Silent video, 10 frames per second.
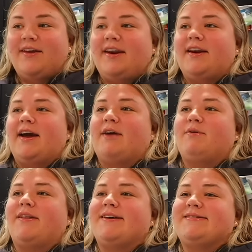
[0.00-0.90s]
then I
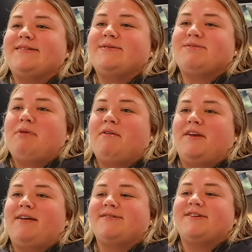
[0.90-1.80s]
realized it was Samantha
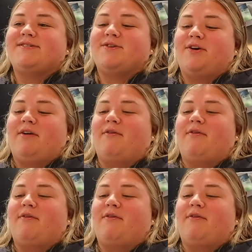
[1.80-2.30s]
downstairs cooking